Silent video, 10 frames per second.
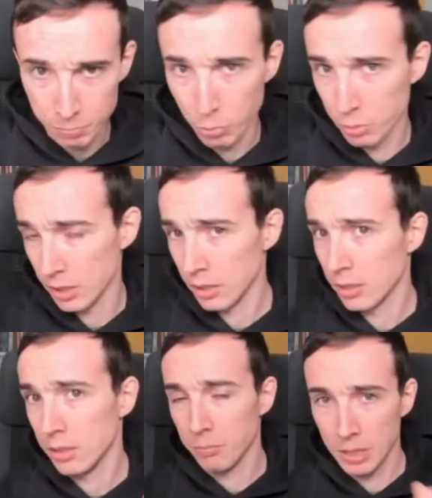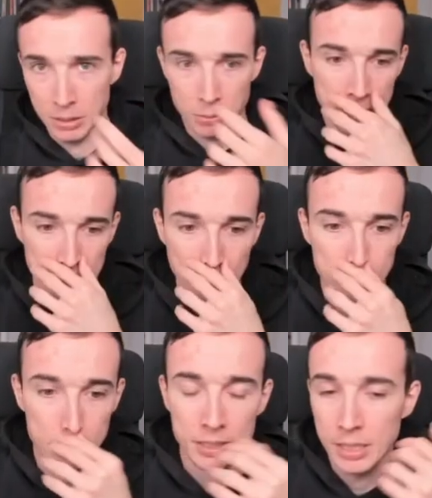putting the uh,
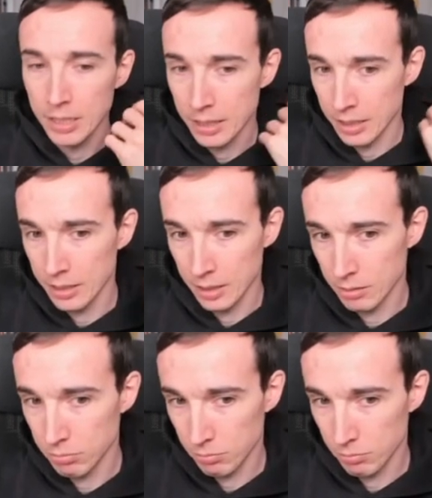entire uh,